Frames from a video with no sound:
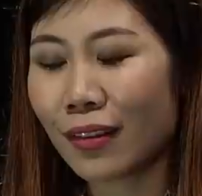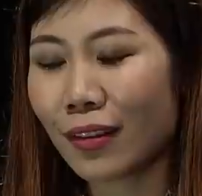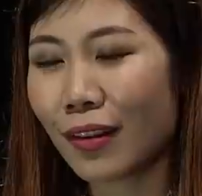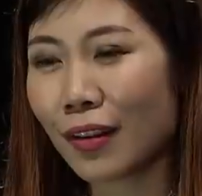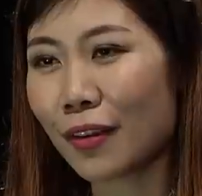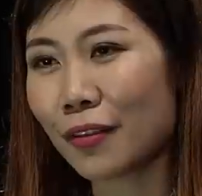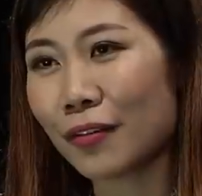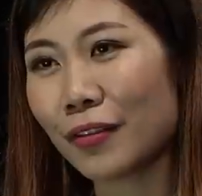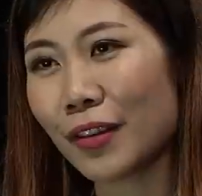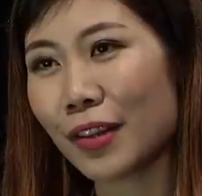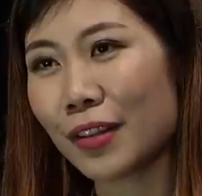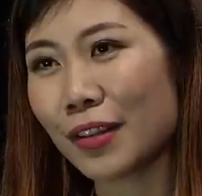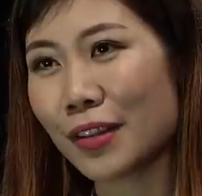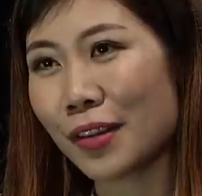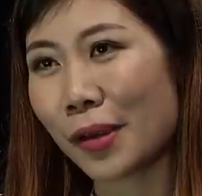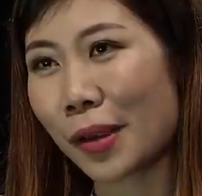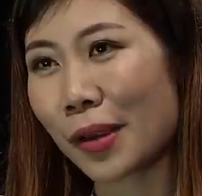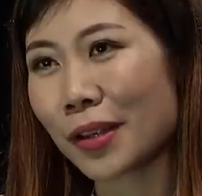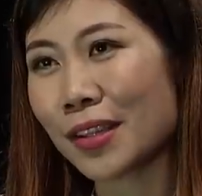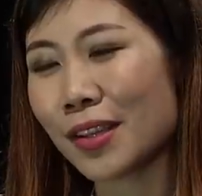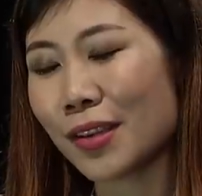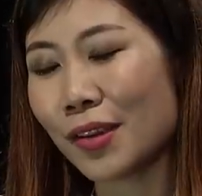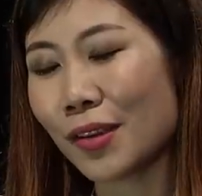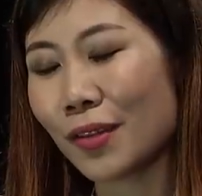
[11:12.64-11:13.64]
a lot of fun
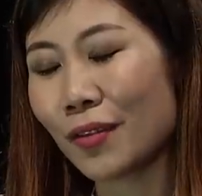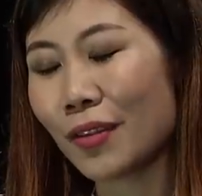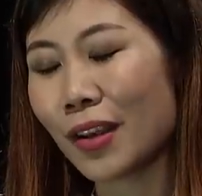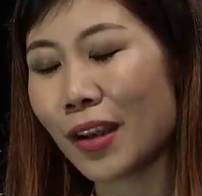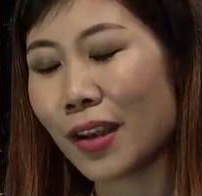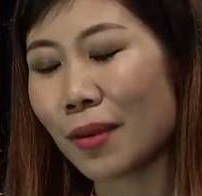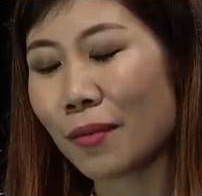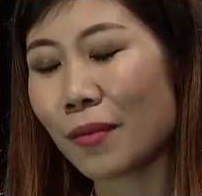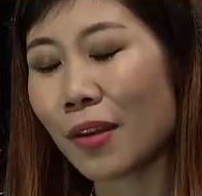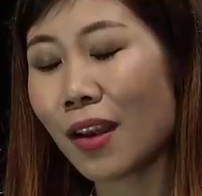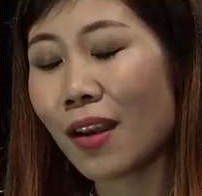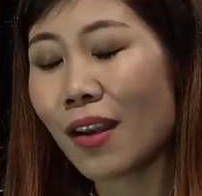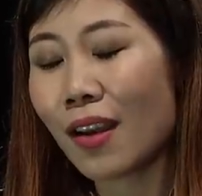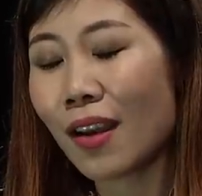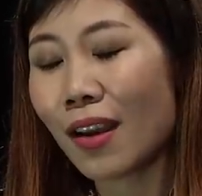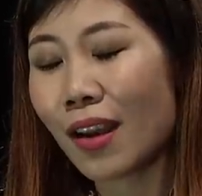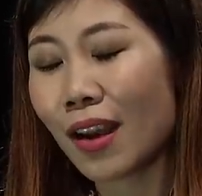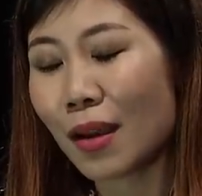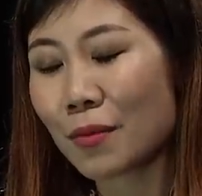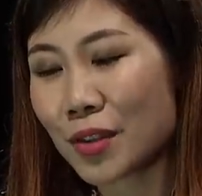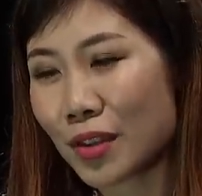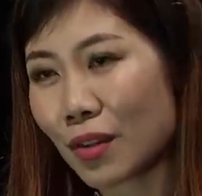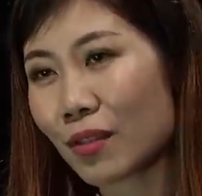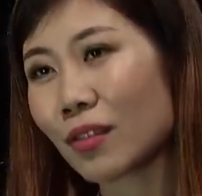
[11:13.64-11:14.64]
talking to you, and
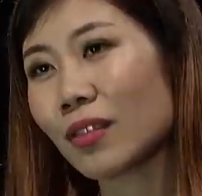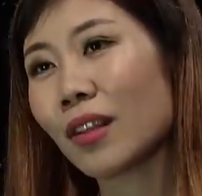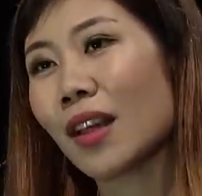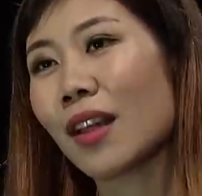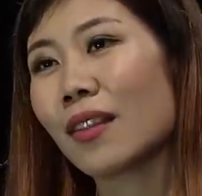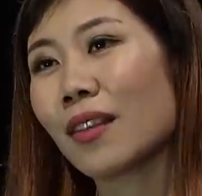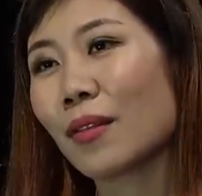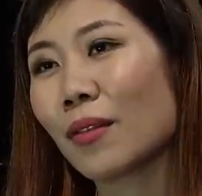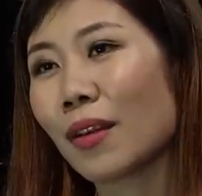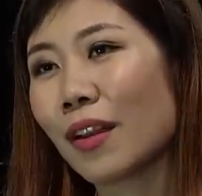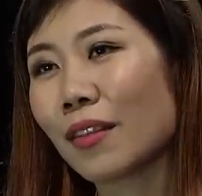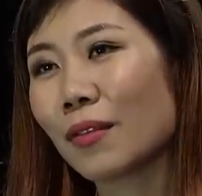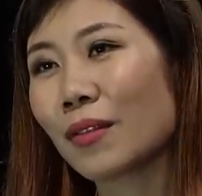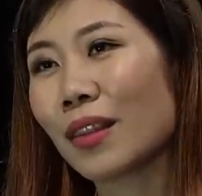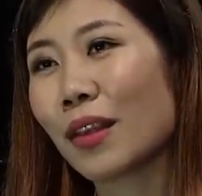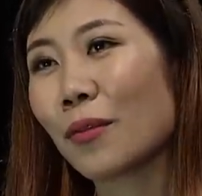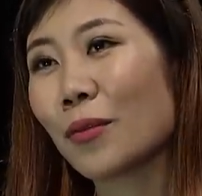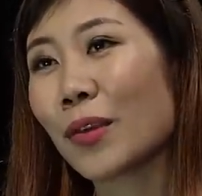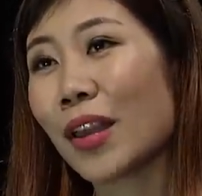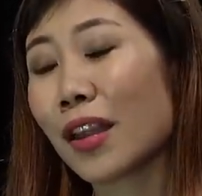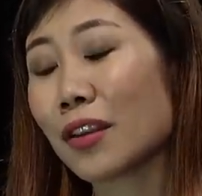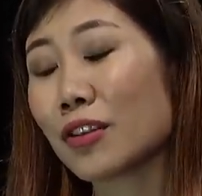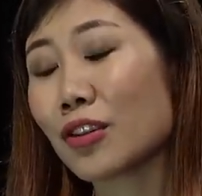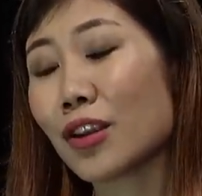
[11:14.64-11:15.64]
I'm so glad that
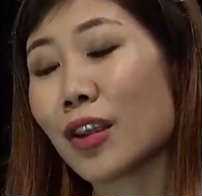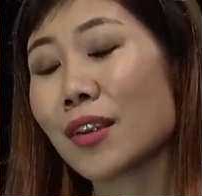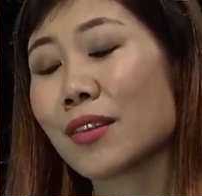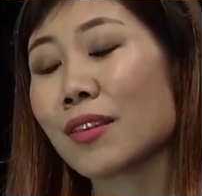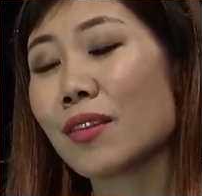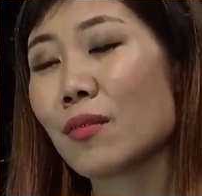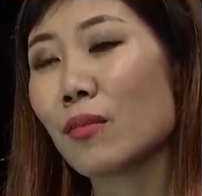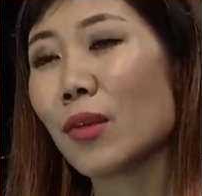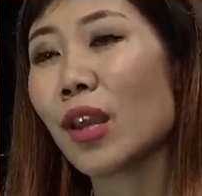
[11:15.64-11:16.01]
we had a chance to